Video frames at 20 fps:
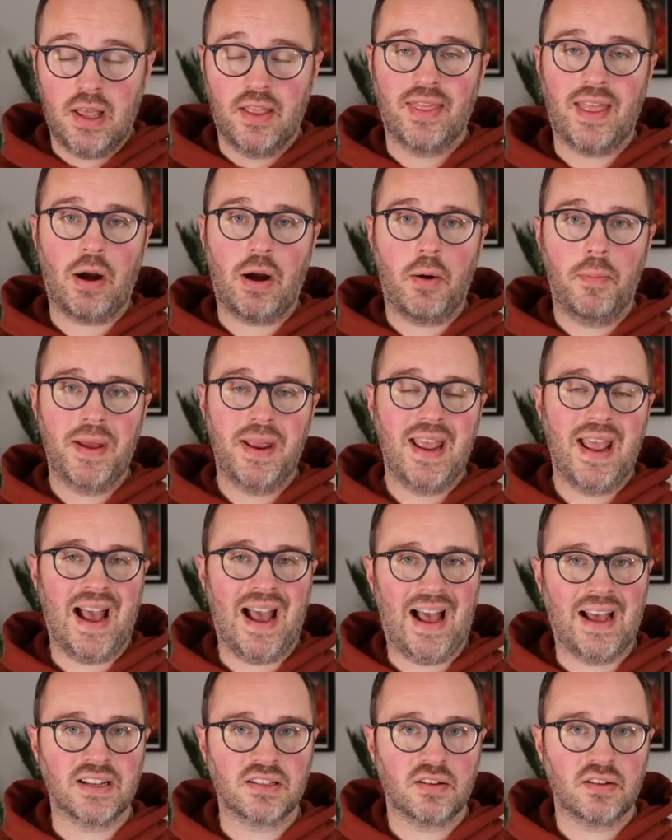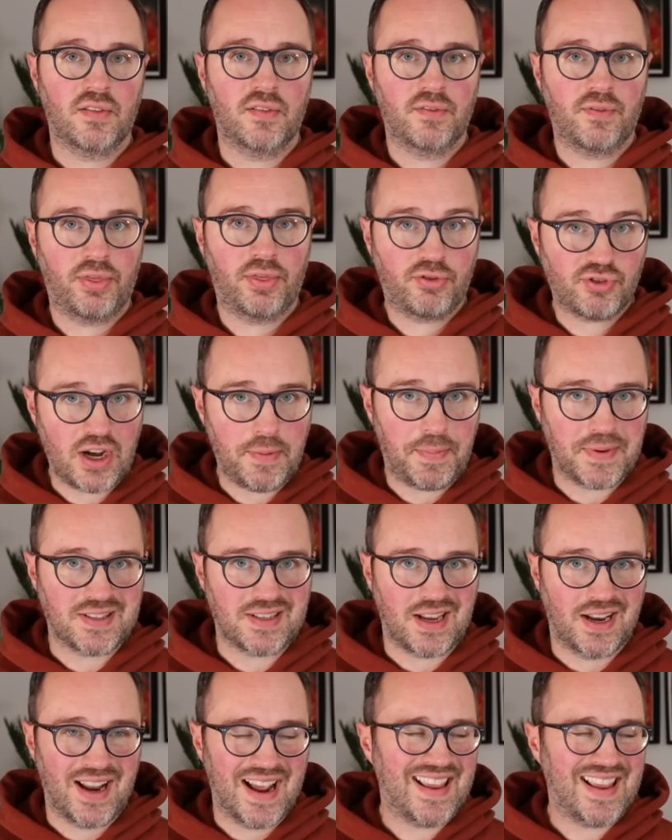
that will be at 3%.